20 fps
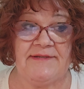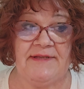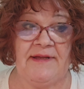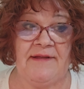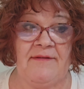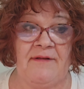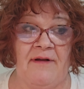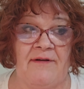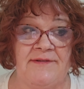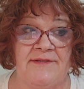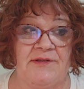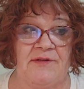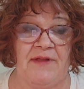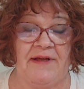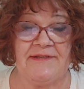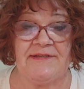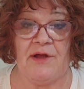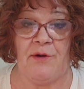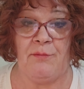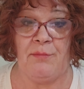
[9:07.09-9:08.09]
And also
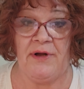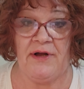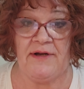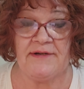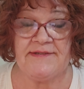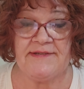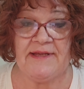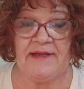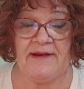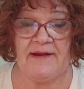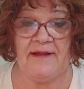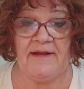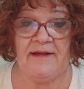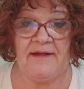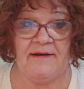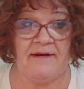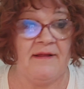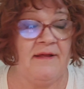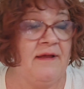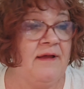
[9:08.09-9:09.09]
that's how bugs get
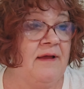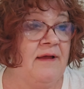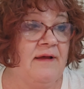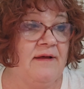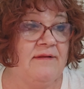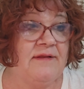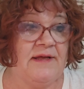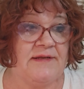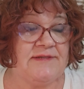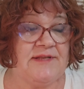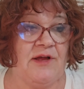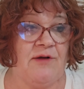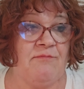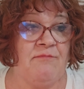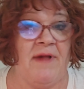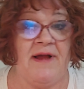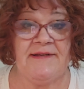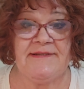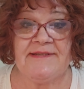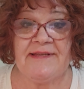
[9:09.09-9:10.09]
in, that's how
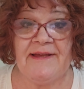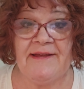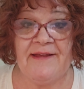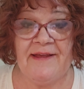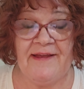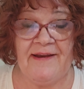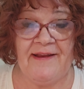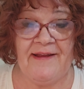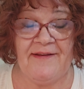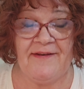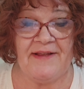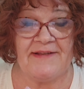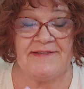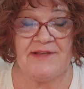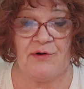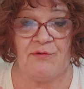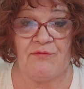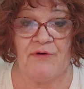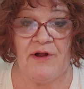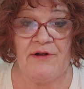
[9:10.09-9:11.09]
mice can get in, that's
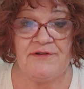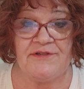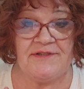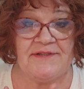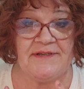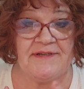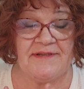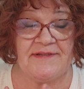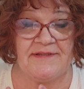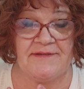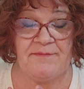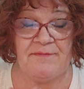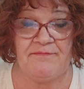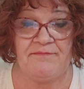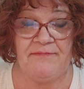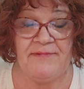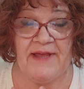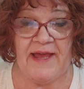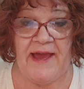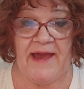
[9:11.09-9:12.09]
how roaches,
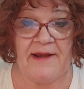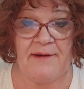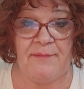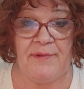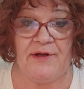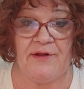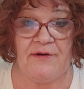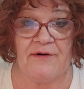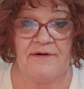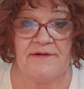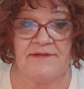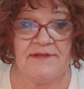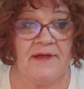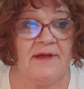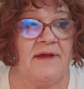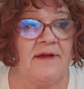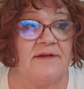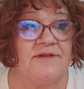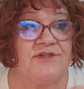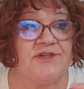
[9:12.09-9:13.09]
caterpillars.
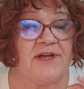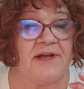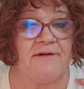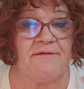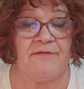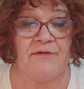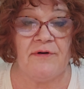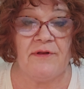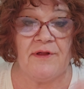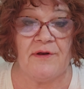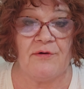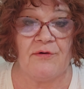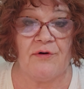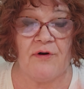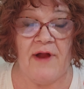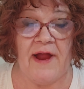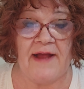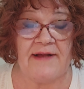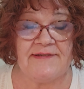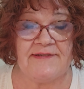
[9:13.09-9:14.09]
Check for little
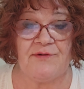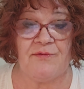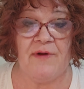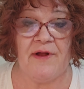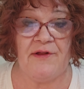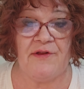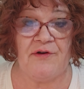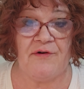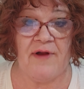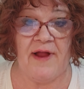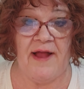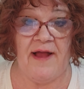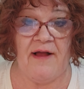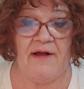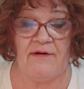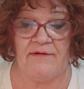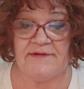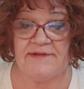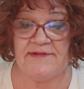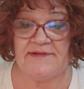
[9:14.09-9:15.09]
cracks around your
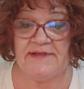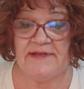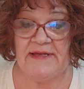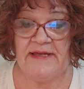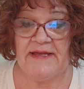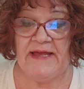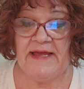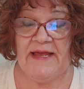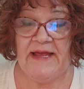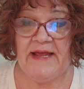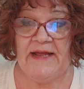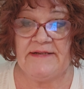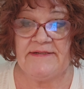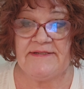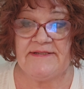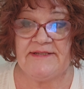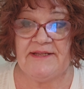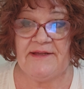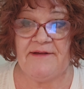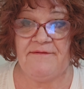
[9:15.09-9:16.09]
house and
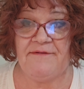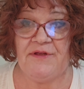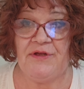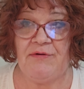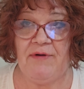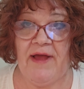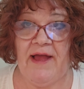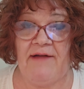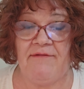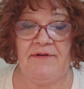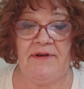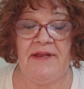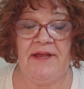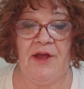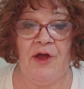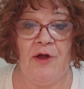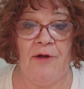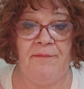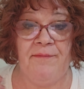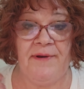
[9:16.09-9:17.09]
see if you have any
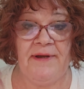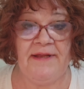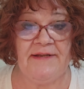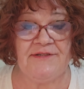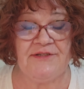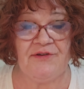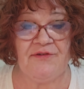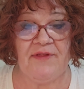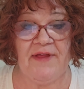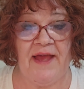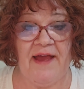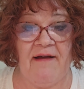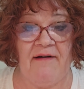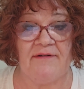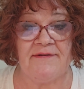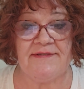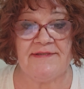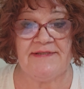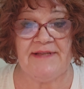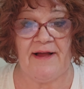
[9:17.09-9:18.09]
opening to the
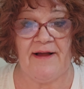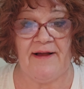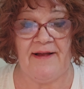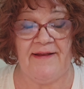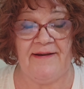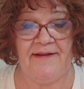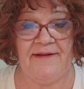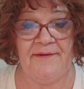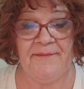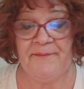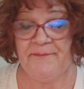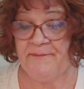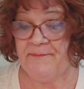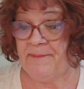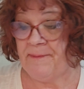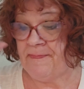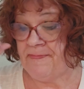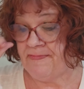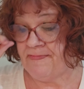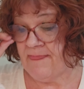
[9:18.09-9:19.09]
outside.
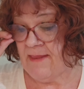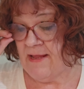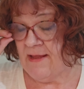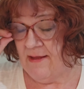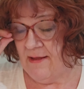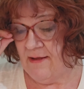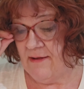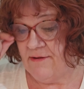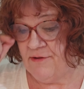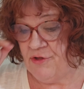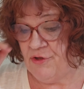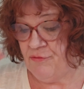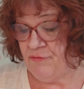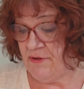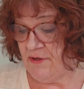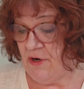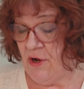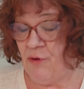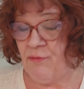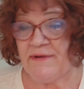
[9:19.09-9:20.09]
You
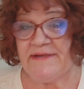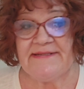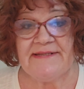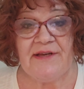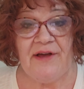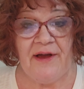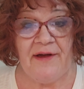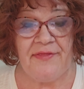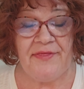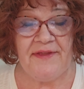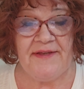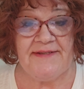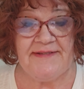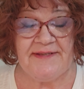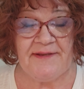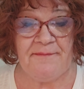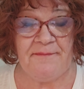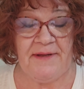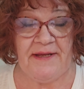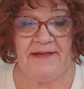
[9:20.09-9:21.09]
could always cut these
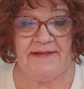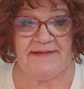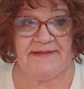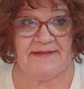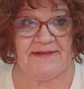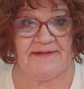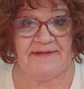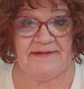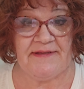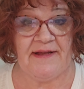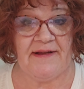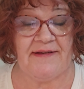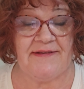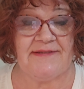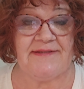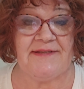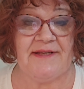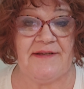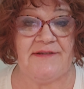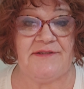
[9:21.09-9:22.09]
in pieces, like I
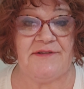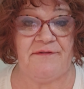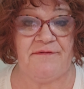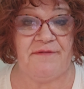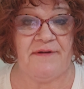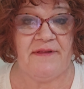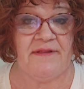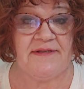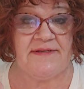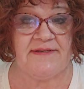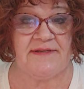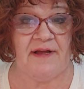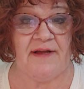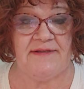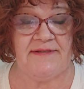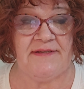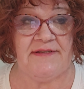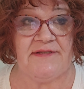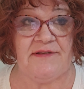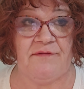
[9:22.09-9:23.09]
said, to fit the
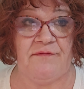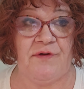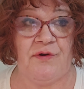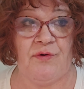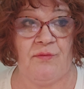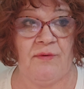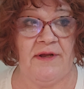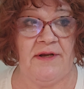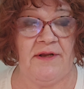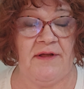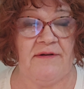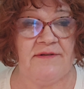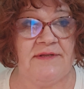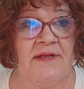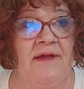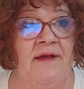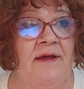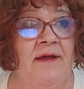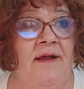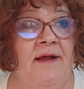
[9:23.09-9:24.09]
sizes of your windows.
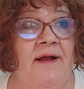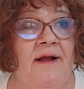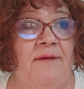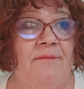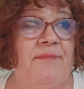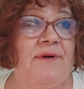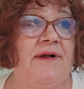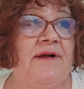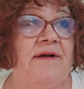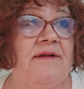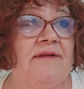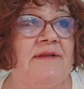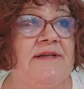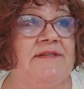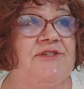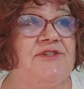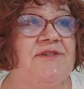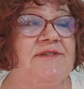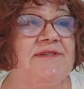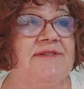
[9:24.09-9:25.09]
But
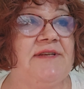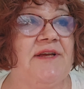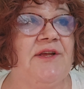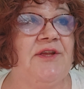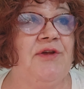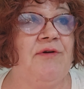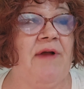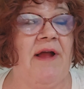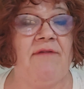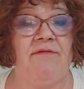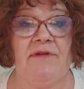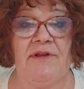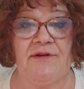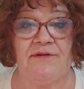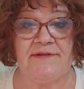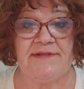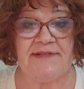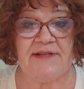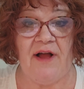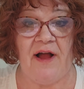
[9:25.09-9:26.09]
let's just say you have a little
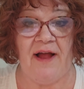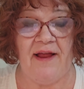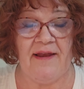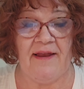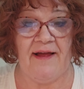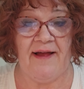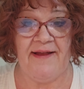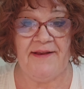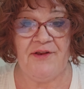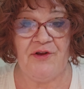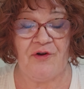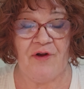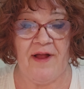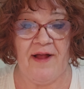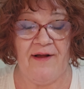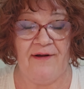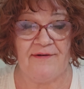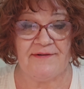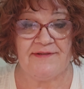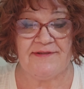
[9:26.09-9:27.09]
skylight in your
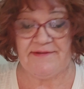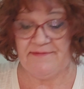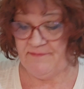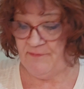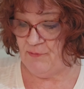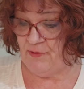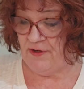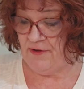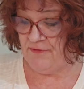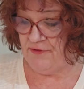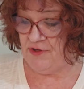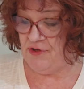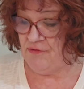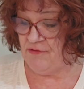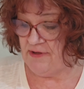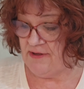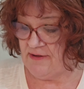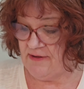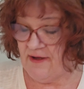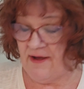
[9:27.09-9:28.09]
house. Well, you
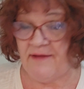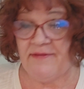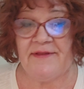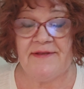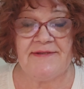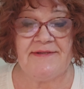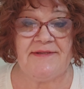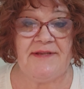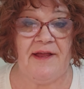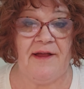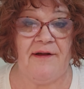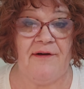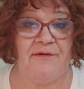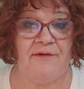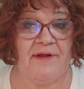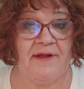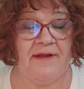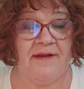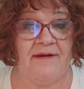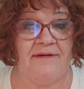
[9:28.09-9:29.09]
can cut this
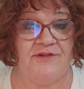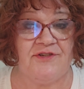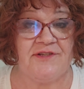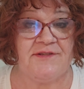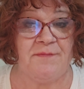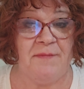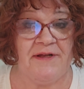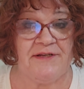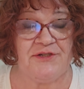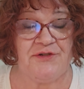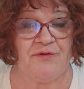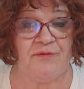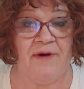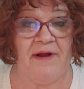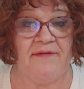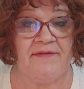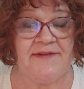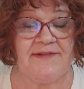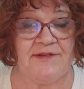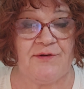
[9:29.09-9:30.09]
down and just measure
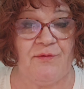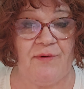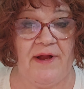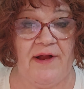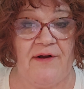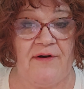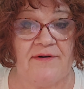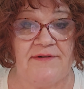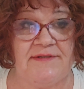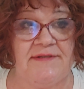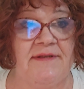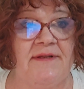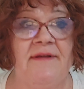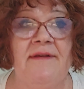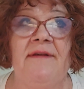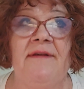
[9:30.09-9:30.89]
around the squares.